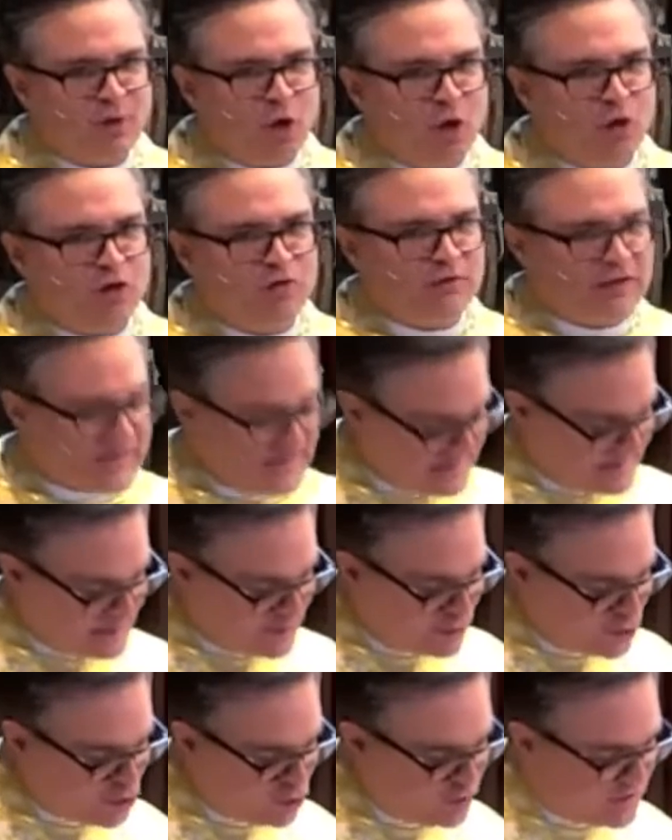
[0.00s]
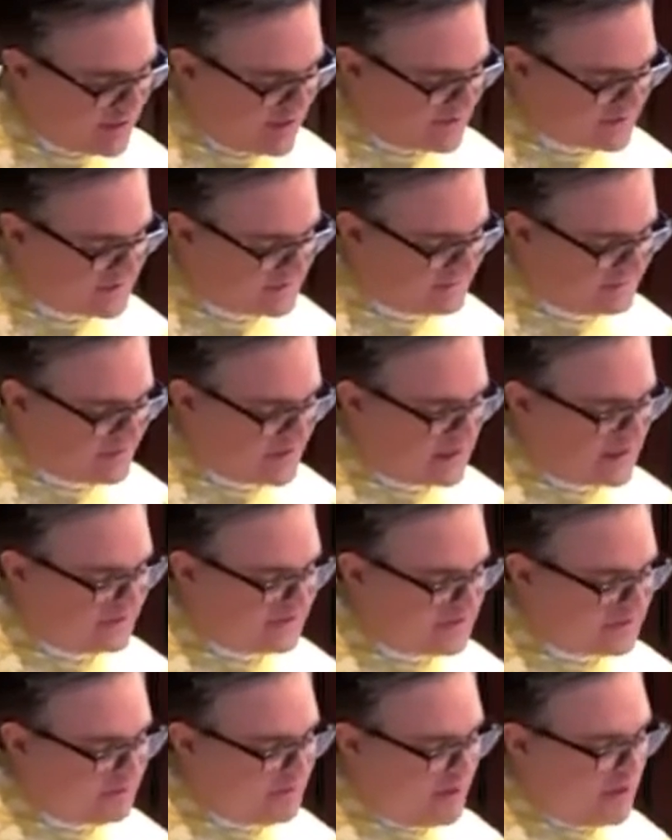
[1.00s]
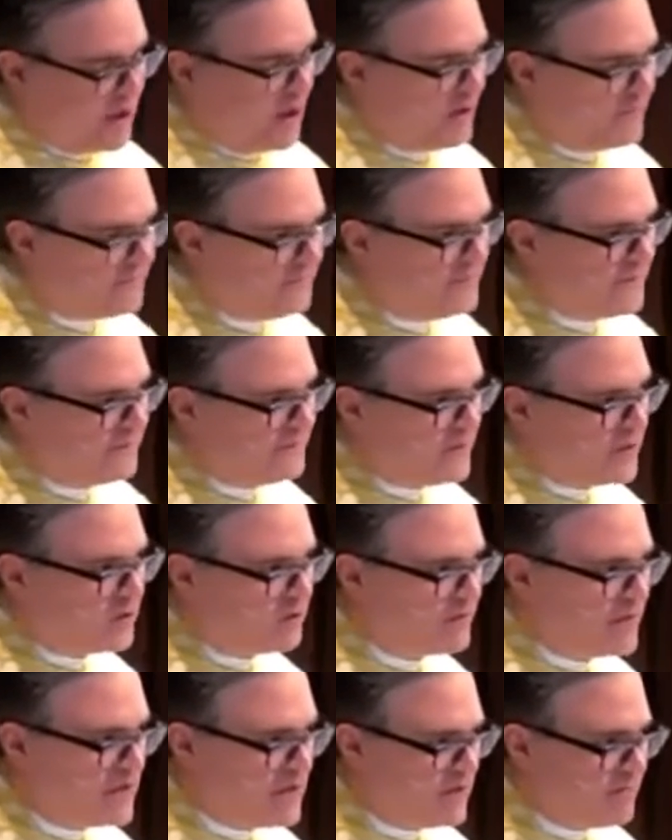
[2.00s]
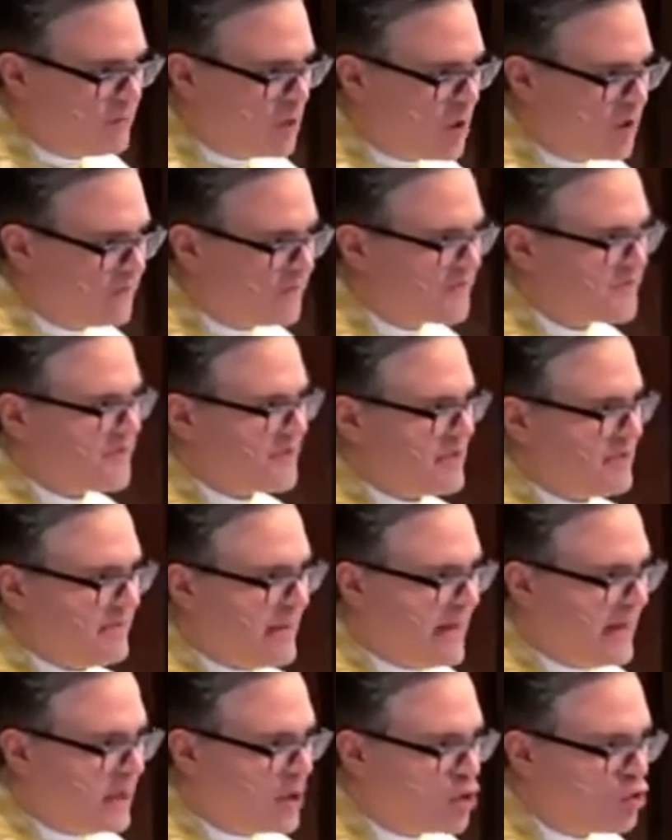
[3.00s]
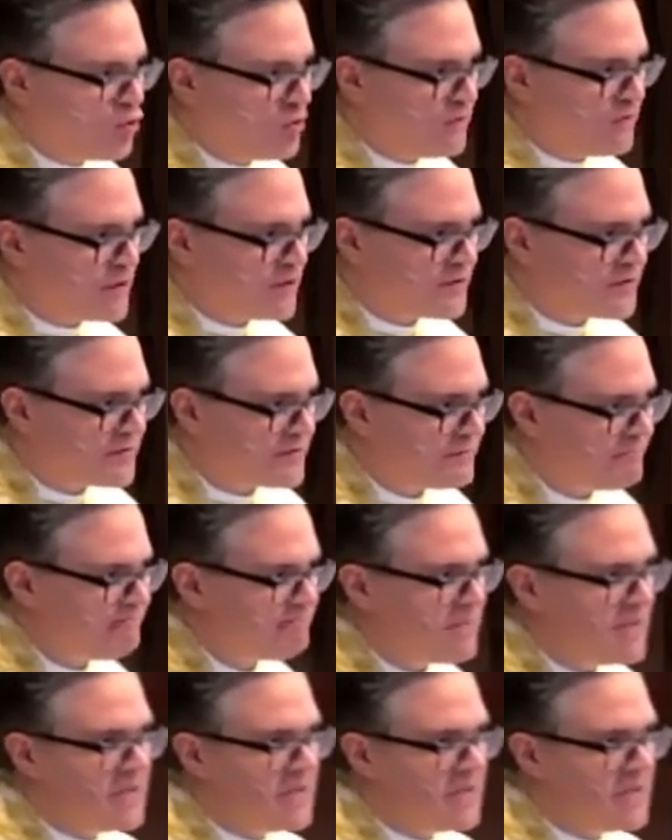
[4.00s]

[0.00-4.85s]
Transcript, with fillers: polarizing 2005 spin-off film in the Marvel Cinematic Universe.